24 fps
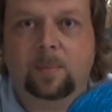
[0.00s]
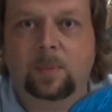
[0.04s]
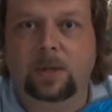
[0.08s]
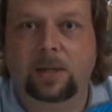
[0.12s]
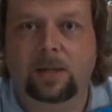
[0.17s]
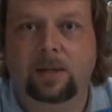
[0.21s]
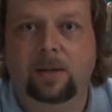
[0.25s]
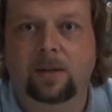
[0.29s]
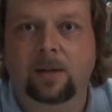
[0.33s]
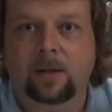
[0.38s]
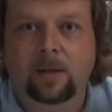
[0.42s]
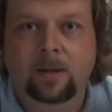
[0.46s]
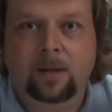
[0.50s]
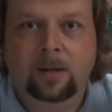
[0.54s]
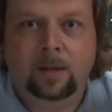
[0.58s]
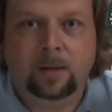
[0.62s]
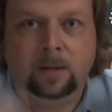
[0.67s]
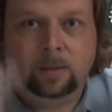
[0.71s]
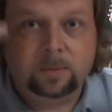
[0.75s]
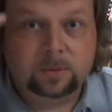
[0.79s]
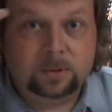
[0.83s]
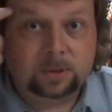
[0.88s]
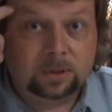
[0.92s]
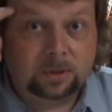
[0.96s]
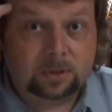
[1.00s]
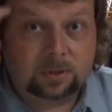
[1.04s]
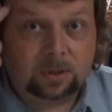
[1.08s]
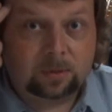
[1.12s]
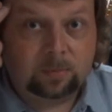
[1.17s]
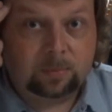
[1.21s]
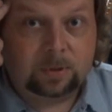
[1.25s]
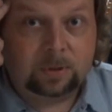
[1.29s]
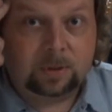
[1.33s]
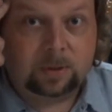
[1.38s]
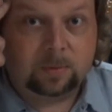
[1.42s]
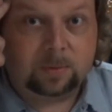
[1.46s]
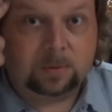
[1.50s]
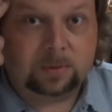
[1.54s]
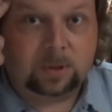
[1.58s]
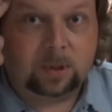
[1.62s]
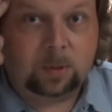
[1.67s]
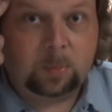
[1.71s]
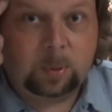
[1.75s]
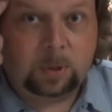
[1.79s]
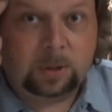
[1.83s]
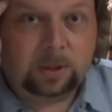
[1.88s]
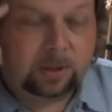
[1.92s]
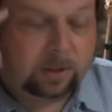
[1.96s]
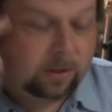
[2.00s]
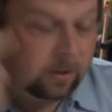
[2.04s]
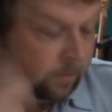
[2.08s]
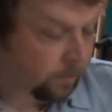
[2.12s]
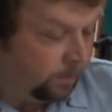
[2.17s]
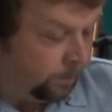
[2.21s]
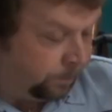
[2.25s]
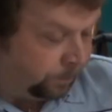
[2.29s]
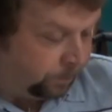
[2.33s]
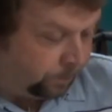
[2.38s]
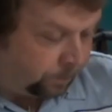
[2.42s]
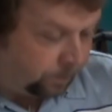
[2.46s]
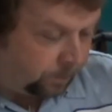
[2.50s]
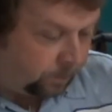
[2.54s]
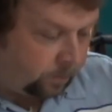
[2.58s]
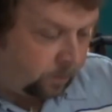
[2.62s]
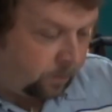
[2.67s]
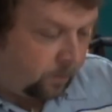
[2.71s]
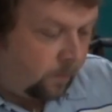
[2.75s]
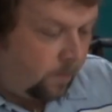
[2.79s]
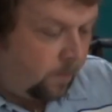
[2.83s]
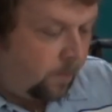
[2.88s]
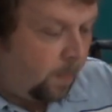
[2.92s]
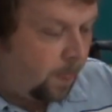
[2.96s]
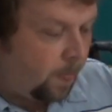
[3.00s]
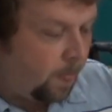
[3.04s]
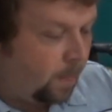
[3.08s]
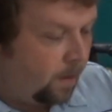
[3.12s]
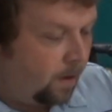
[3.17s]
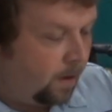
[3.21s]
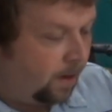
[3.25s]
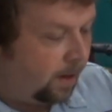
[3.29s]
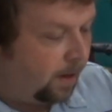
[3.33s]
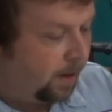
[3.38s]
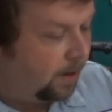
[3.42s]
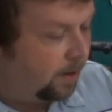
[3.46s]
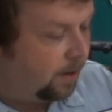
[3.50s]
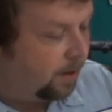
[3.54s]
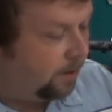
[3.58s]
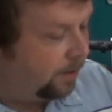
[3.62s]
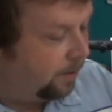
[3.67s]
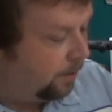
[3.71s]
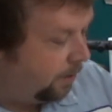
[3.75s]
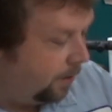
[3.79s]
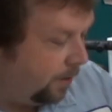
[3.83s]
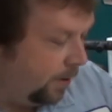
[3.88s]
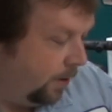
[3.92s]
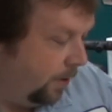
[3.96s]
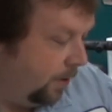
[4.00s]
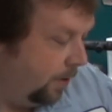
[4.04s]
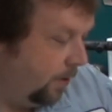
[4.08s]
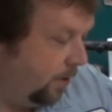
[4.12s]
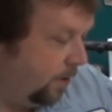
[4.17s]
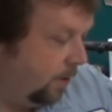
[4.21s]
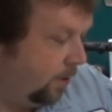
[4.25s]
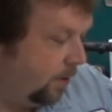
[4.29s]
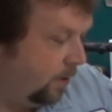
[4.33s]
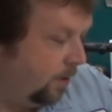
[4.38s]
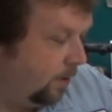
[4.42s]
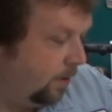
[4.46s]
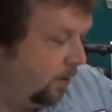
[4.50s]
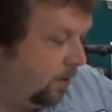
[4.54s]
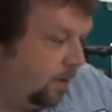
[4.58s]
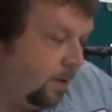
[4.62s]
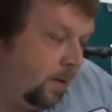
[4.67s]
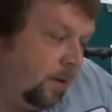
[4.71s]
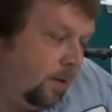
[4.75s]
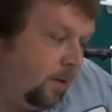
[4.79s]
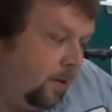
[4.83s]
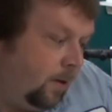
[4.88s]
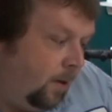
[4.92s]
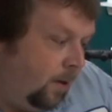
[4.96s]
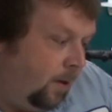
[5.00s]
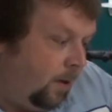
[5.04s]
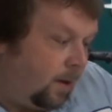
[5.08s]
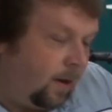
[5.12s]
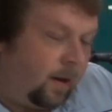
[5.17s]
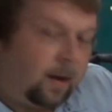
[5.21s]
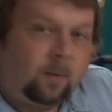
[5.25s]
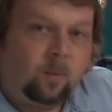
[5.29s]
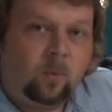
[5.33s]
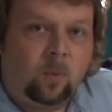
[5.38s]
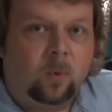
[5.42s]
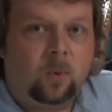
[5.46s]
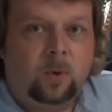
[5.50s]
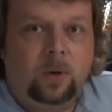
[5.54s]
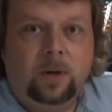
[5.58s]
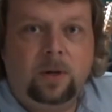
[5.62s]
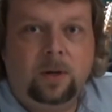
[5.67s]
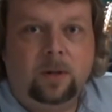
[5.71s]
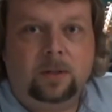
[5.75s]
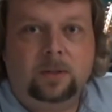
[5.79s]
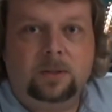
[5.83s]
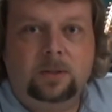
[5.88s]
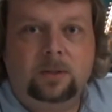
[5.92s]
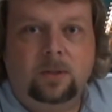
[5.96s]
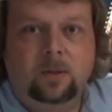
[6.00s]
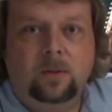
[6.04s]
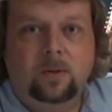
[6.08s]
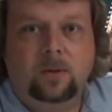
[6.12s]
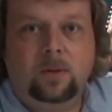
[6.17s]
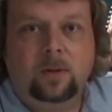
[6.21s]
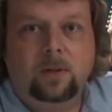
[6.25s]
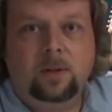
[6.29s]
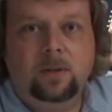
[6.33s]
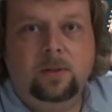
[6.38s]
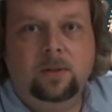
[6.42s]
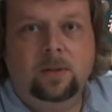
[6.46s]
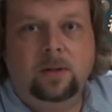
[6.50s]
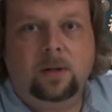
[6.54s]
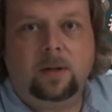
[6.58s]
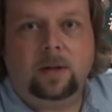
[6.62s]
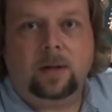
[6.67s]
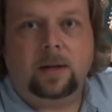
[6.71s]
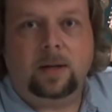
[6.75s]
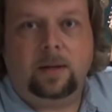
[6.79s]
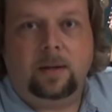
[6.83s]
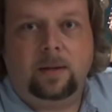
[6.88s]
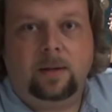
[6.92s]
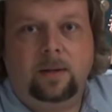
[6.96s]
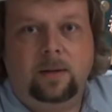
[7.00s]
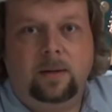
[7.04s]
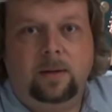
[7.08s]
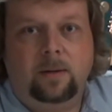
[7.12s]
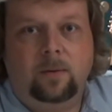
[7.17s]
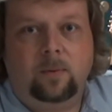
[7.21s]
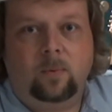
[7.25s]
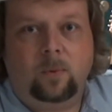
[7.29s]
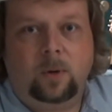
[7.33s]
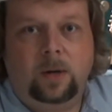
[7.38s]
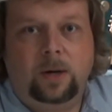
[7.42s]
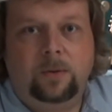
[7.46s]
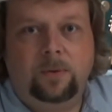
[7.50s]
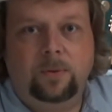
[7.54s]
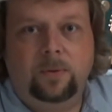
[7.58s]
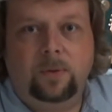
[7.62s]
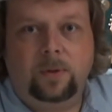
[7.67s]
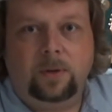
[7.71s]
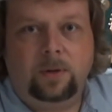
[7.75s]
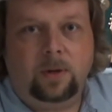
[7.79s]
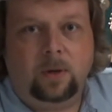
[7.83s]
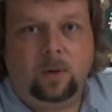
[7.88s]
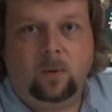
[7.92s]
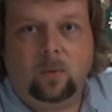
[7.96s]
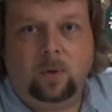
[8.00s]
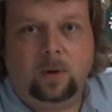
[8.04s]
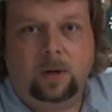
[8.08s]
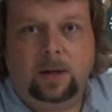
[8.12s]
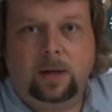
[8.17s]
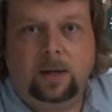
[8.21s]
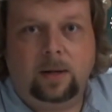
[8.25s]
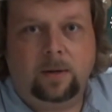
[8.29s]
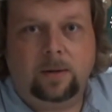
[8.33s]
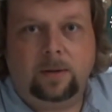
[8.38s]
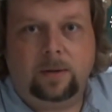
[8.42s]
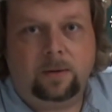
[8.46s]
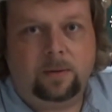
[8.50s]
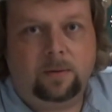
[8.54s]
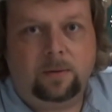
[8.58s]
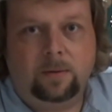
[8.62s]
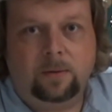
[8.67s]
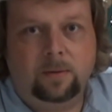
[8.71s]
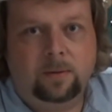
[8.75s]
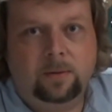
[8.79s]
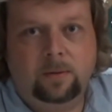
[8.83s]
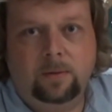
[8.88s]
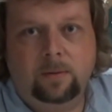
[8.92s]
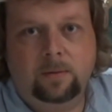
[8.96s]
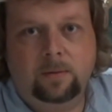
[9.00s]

I mean, it was just something that was up here. And I wanted a certain look, and rather than going out and